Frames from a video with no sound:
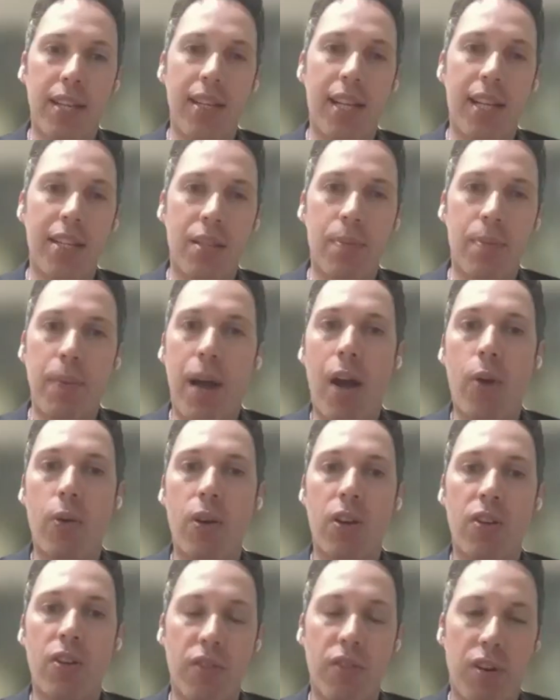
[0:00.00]
and that's the
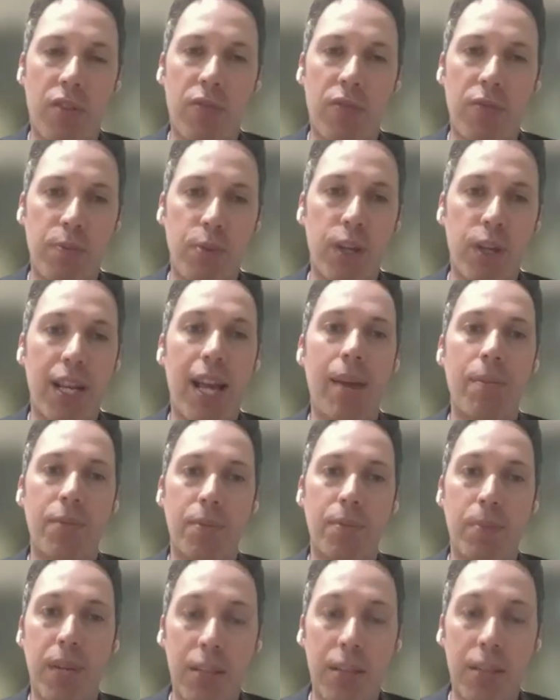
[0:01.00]
power of of
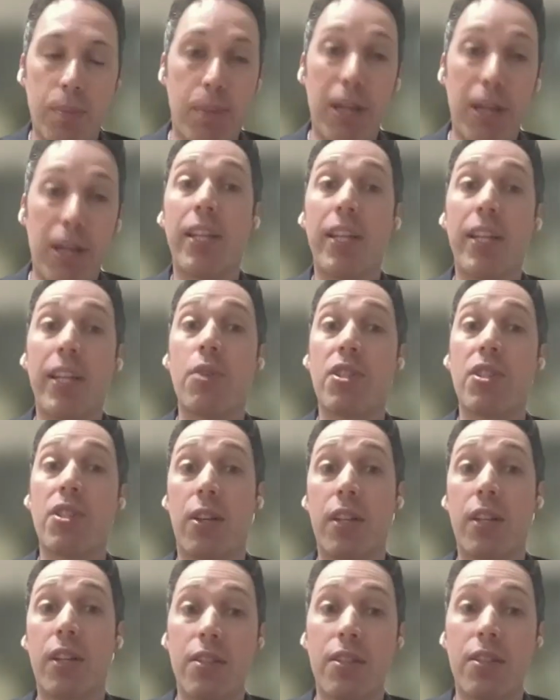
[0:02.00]
preempt building
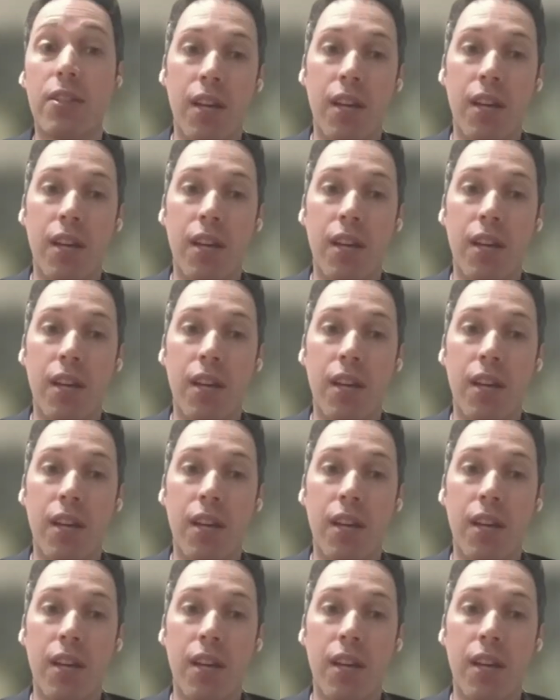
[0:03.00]
resilience